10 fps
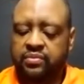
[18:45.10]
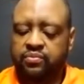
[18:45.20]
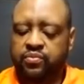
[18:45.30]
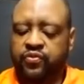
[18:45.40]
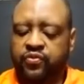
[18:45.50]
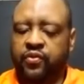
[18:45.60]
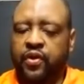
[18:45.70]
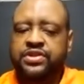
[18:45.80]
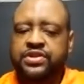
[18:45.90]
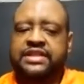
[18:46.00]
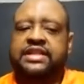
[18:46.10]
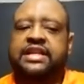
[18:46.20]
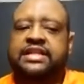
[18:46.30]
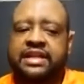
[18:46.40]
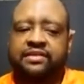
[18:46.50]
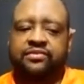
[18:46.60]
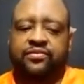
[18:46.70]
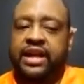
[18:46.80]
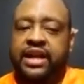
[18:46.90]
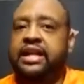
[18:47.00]
ferociousness and
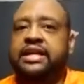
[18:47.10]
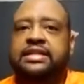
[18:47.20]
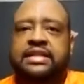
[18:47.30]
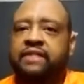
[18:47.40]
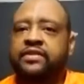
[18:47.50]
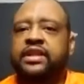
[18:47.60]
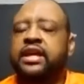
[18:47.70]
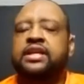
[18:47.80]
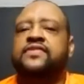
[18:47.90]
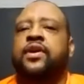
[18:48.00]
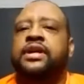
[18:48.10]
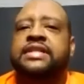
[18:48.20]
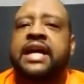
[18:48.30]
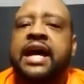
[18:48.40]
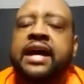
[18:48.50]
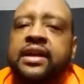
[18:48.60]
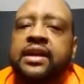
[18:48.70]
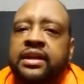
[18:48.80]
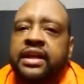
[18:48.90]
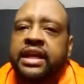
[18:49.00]
readiness and everything as far as that
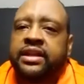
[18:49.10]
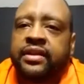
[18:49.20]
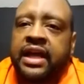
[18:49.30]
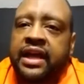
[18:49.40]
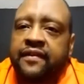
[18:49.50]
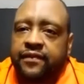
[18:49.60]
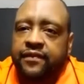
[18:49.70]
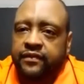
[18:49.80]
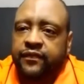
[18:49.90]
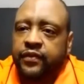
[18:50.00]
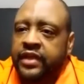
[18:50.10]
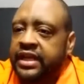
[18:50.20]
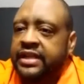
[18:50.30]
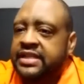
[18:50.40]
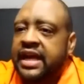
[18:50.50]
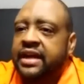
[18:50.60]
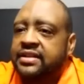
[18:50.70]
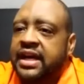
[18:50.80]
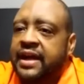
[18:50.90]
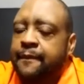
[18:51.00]
in your life for that entire
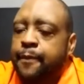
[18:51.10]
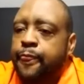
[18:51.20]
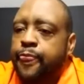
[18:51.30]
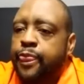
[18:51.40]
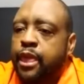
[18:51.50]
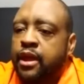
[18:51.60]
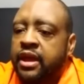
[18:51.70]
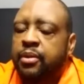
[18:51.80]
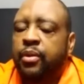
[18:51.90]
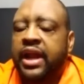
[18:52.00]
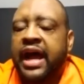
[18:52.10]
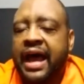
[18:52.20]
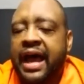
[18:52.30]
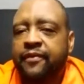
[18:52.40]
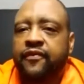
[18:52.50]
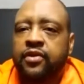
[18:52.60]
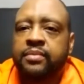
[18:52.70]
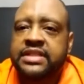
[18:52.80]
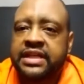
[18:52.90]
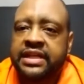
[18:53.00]
time. But what high performance
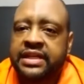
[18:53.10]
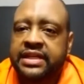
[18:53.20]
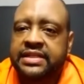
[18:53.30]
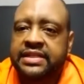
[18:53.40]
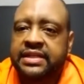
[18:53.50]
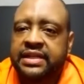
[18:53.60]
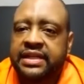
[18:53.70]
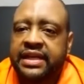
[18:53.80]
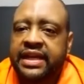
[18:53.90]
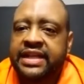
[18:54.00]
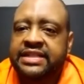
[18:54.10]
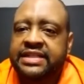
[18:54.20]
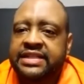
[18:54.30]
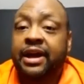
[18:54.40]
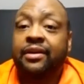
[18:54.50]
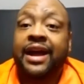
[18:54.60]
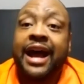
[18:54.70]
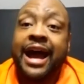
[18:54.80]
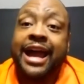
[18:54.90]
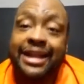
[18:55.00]
is that it's
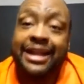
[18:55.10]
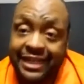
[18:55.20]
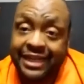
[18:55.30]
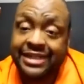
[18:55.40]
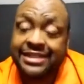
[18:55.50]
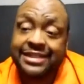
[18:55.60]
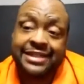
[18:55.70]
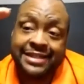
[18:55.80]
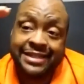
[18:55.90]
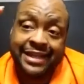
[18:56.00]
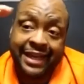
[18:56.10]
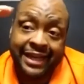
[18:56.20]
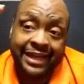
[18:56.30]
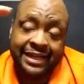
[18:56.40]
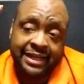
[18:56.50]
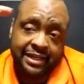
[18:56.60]
about heightened and sustained